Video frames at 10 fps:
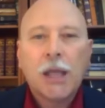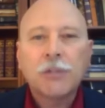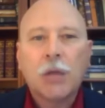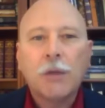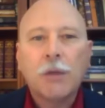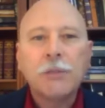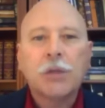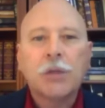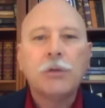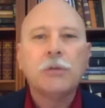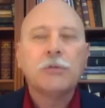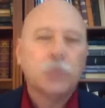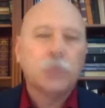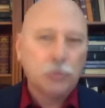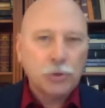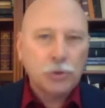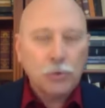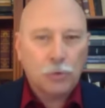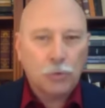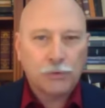And so let me show you two
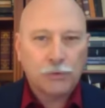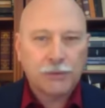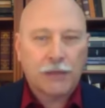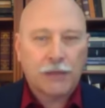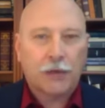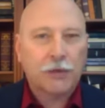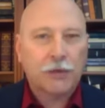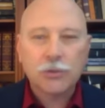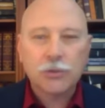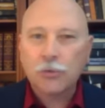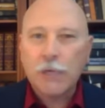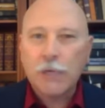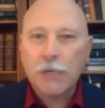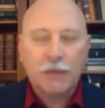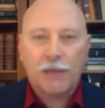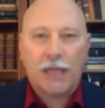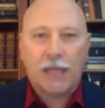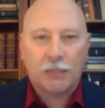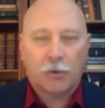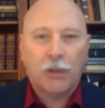tools that are extremely
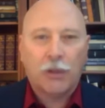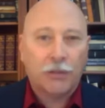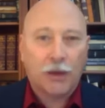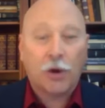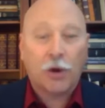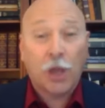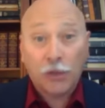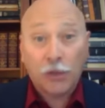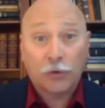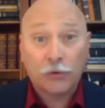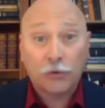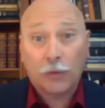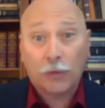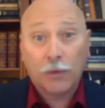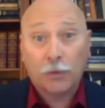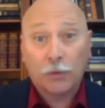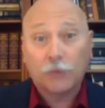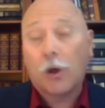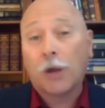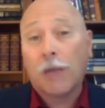valuable, and there are others that we
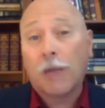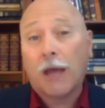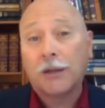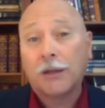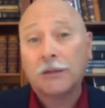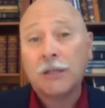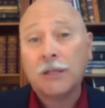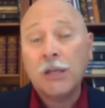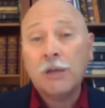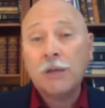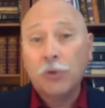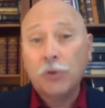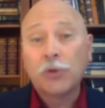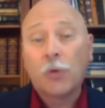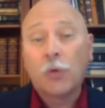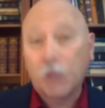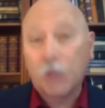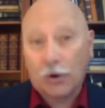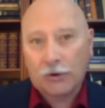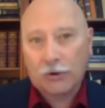will talk about in future
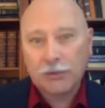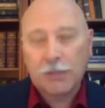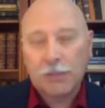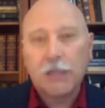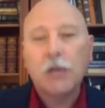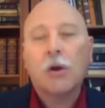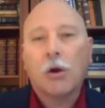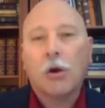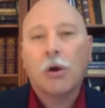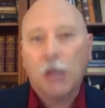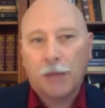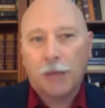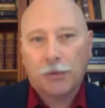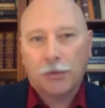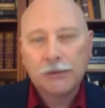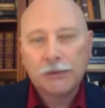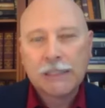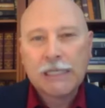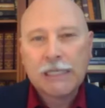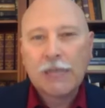webinars. But here are a couple
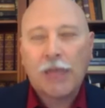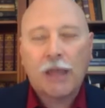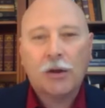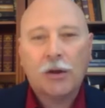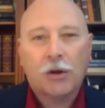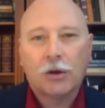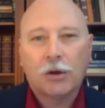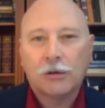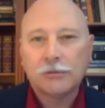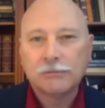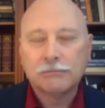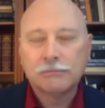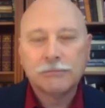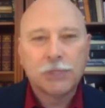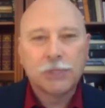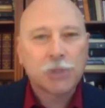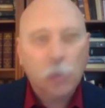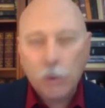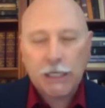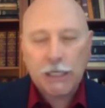that are just
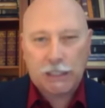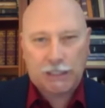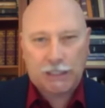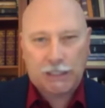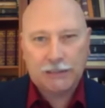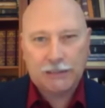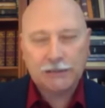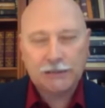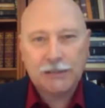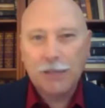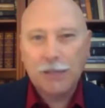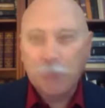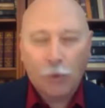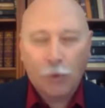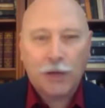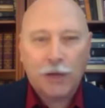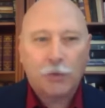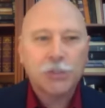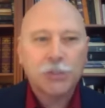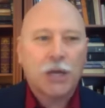critically important I
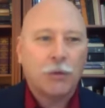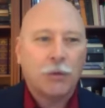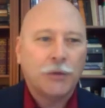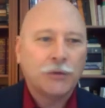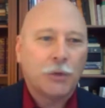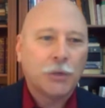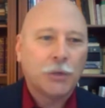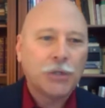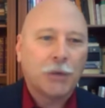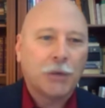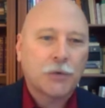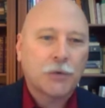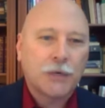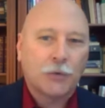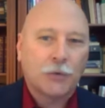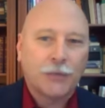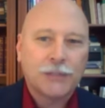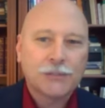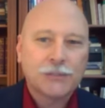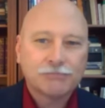want to share with you. So I want to share my screen on
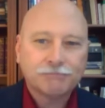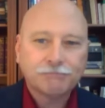this.